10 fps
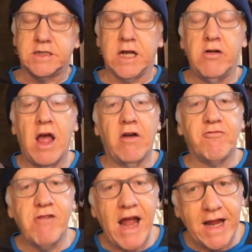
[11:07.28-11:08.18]
So
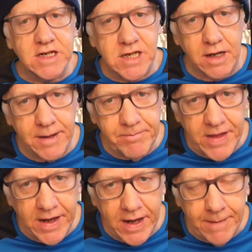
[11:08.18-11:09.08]
rag time
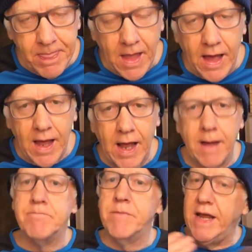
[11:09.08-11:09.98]
there,
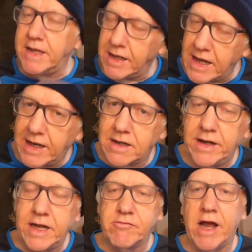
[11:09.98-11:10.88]
making a
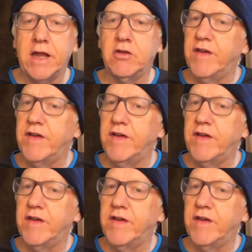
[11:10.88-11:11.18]
cleaning rag.